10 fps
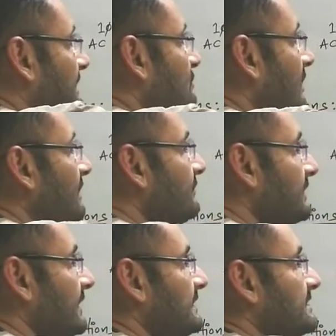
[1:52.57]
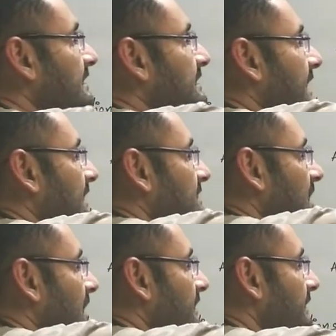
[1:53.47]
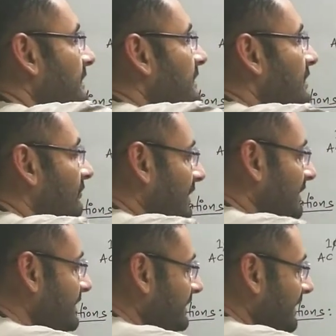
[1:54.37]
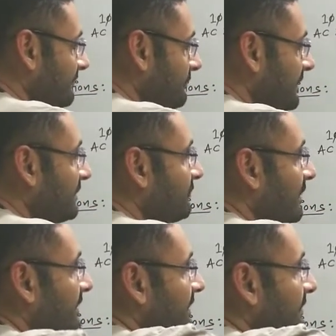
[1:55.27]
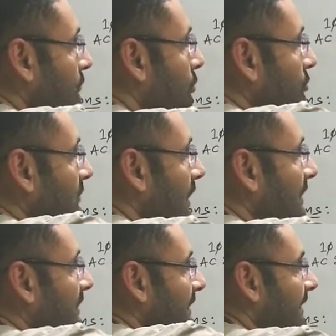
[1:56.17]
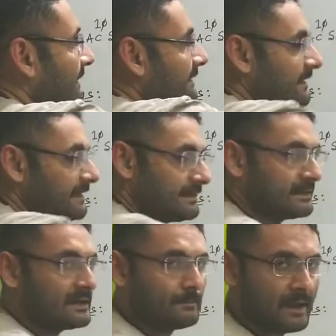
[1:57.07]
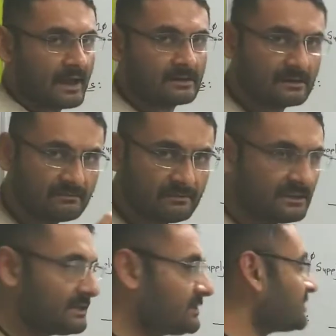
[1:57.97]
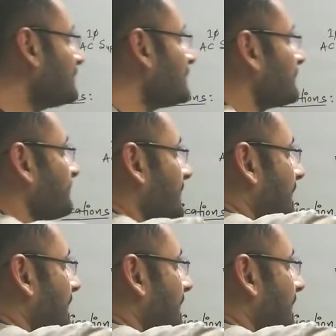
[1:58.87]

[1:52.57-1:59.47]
that's why we can say that starting winding and main winding both are connected parallel with each other,